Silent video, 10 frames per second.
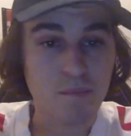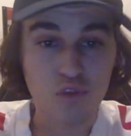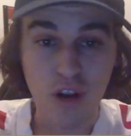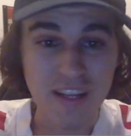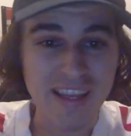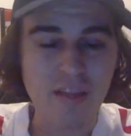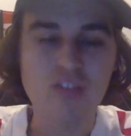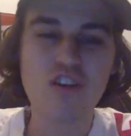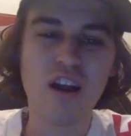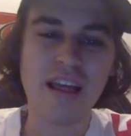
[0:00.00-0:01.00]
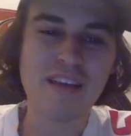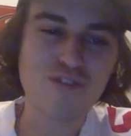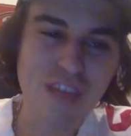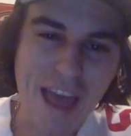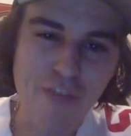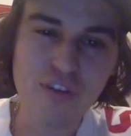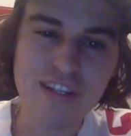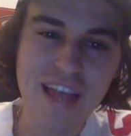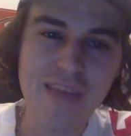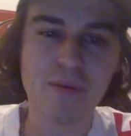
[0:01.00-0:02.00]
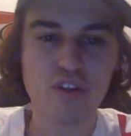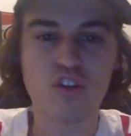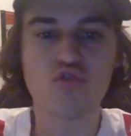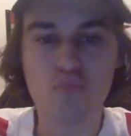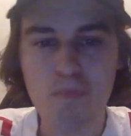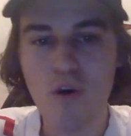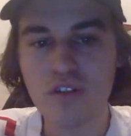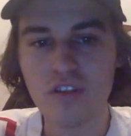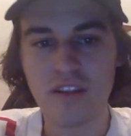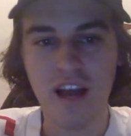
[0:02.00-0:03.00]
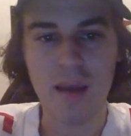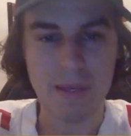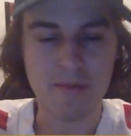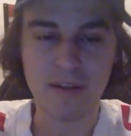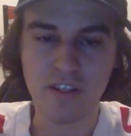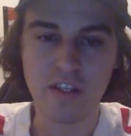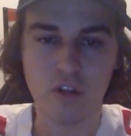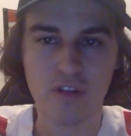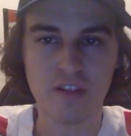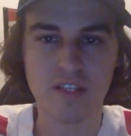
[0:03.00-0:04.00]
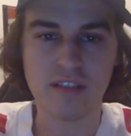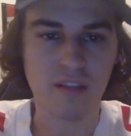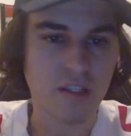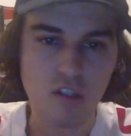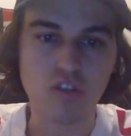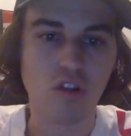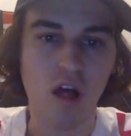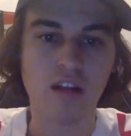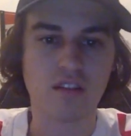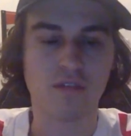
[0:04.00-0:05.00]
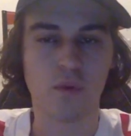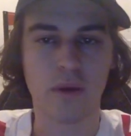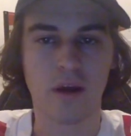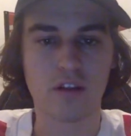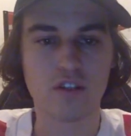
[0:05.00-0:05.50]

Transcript: Try to get not every day, but most of the time, especially during the season, like there's a lot of stuff going on.